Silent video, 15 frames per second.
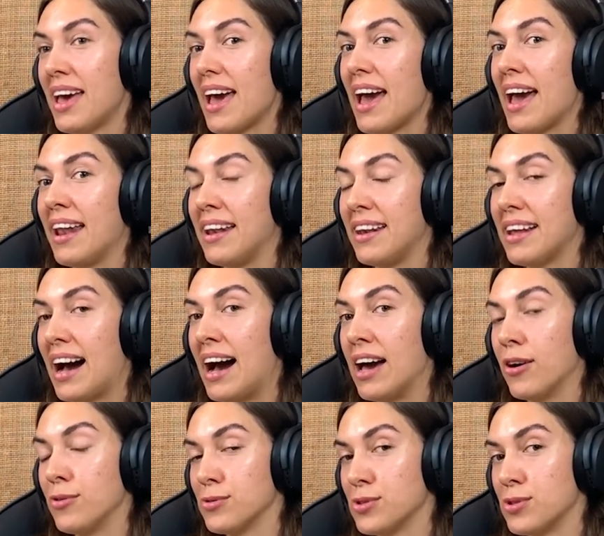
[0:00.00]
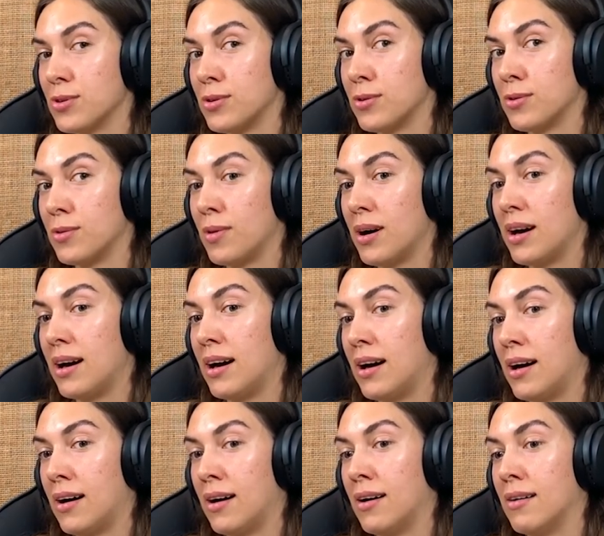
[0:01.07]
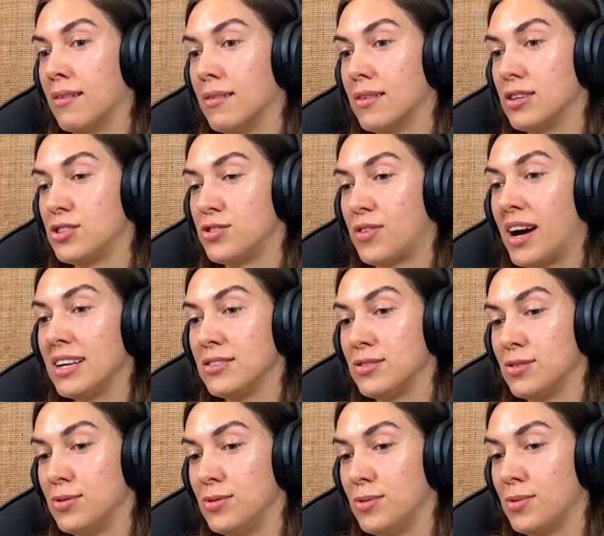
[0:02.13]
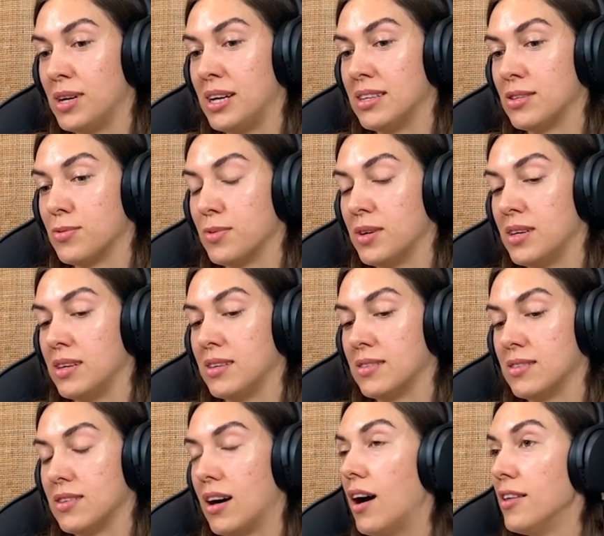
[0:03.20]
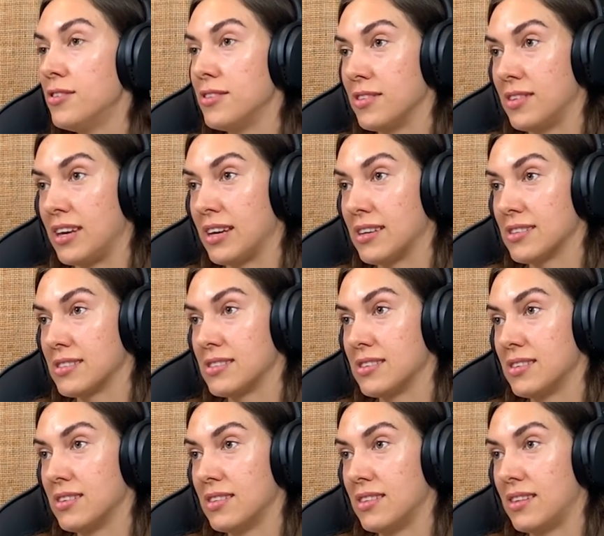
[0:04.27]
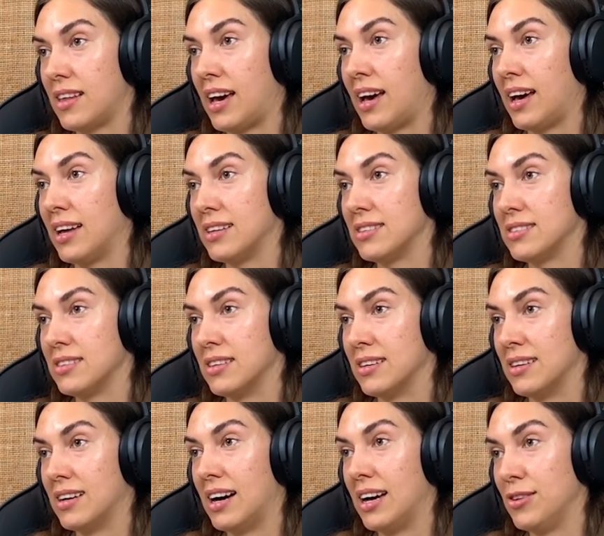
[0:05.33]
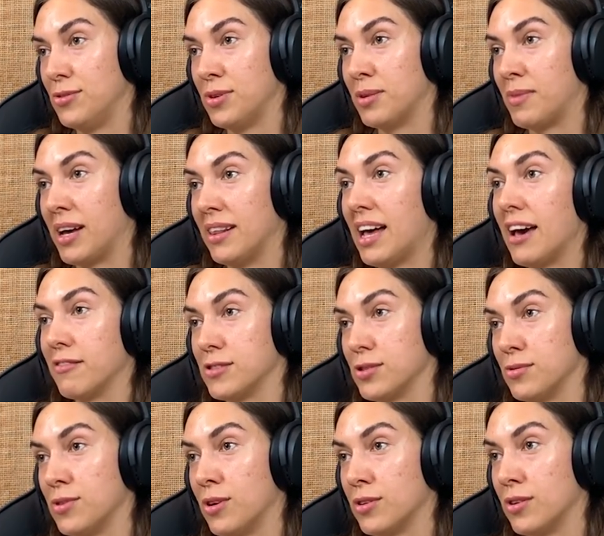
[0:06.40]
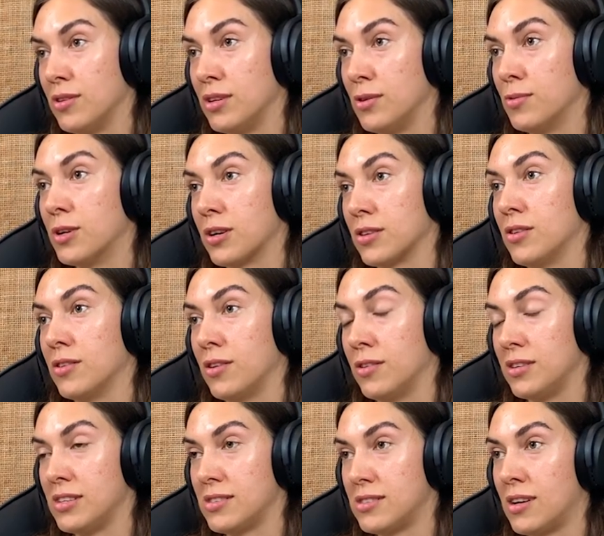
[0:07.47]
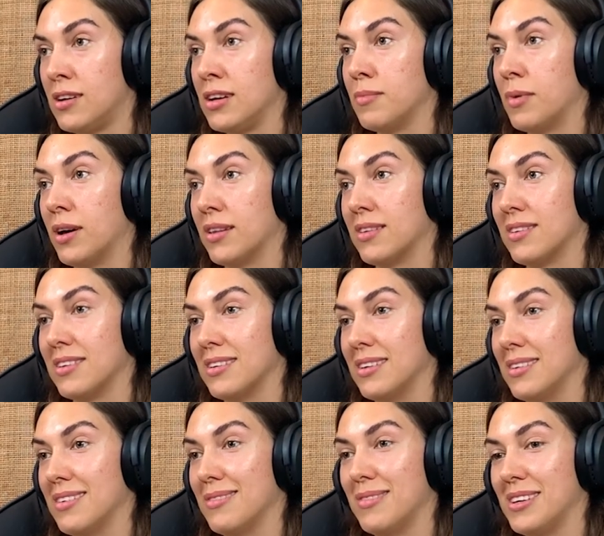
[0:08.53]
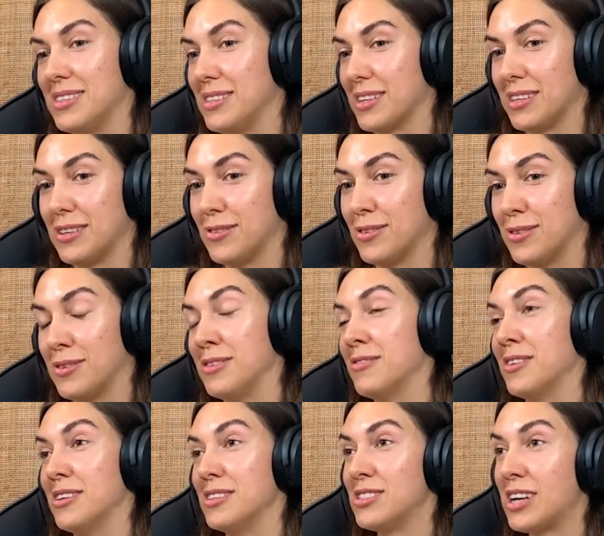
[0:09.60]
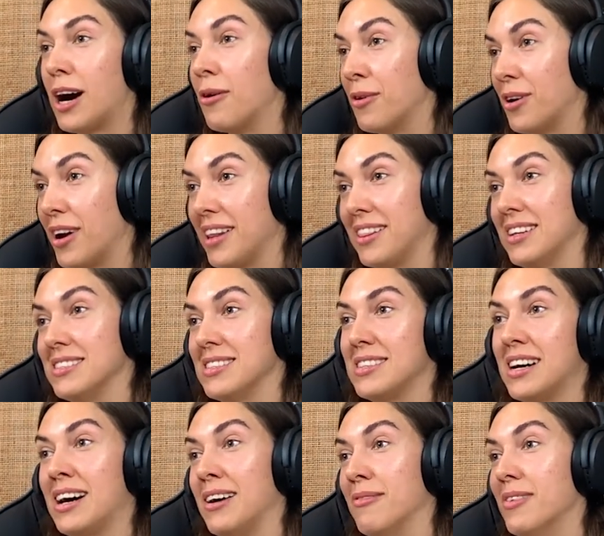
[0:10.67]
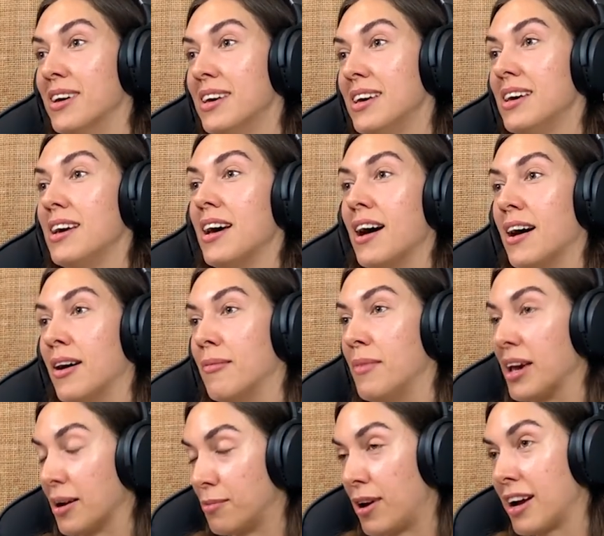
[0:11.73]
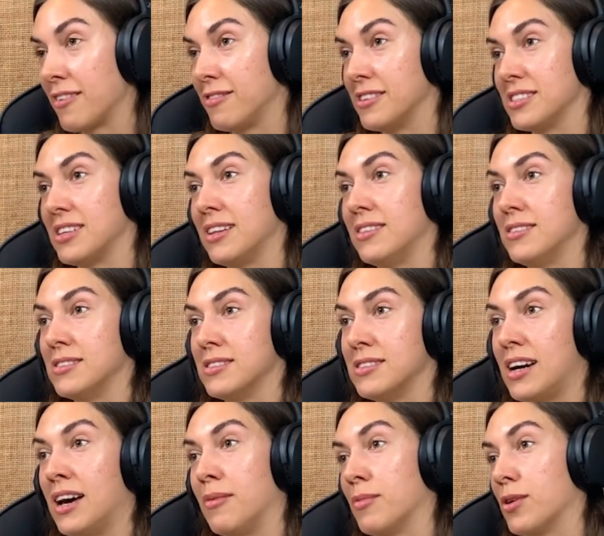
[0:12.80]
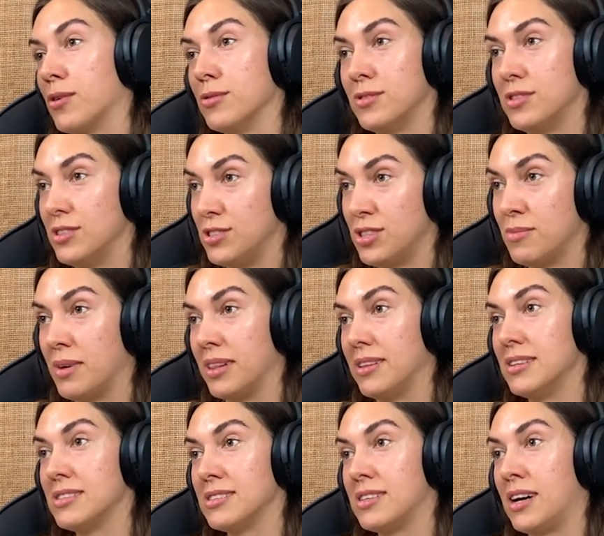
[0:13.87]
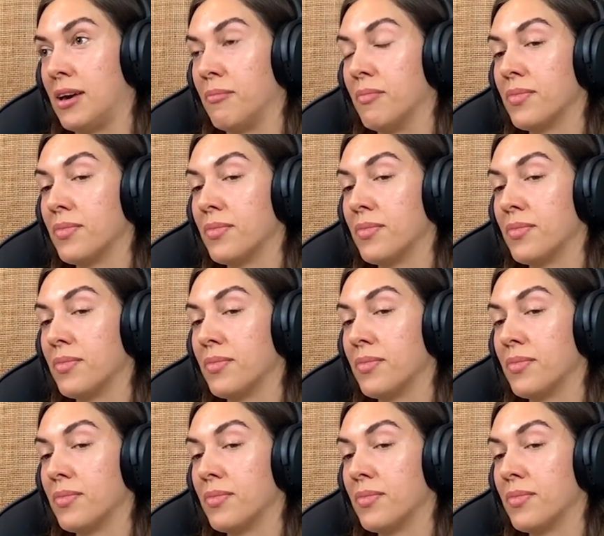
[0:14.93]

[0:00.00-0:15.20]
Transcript: And I also uh, try to do it with other things that uh, I do in my life. So not only work, not only study, but uh, basically, you know, even shower at this time, uh, make breakfast at this time, go to the gym at this time.